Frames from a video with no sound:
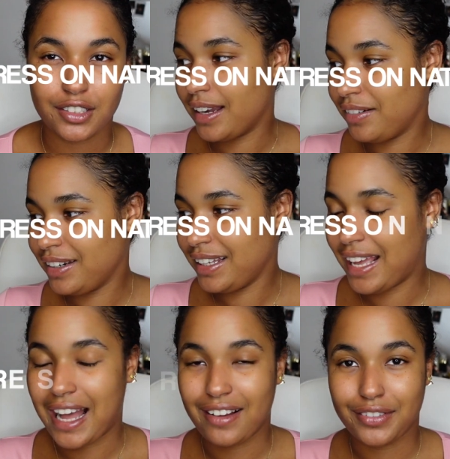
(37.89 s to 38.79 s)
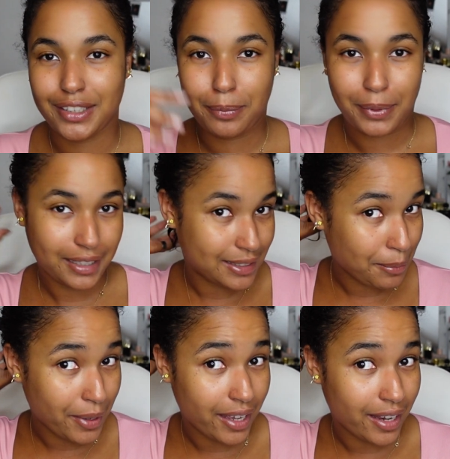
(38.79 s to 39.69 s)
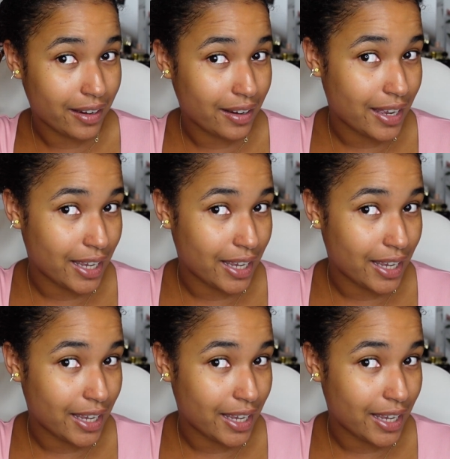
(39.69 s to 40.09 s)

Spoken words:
I currently have Olaplex in my hair.